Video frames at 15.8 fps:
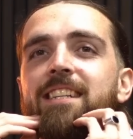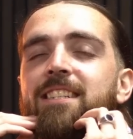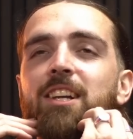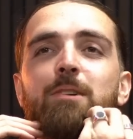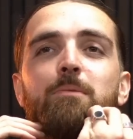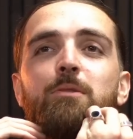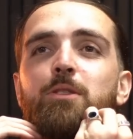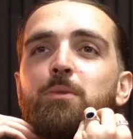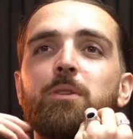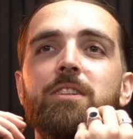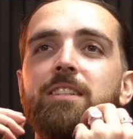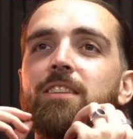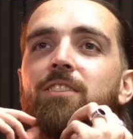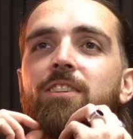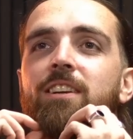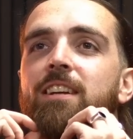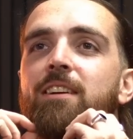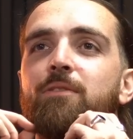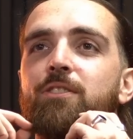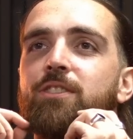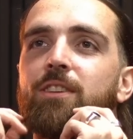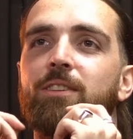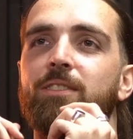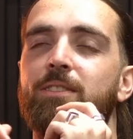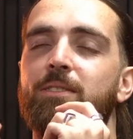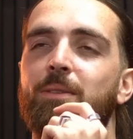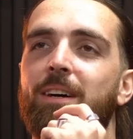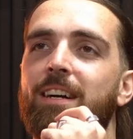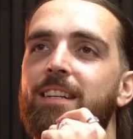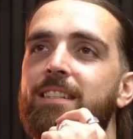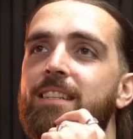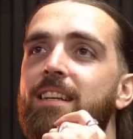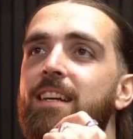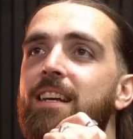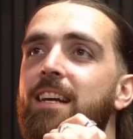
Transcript: is so much worse than looking over his shoulder twice.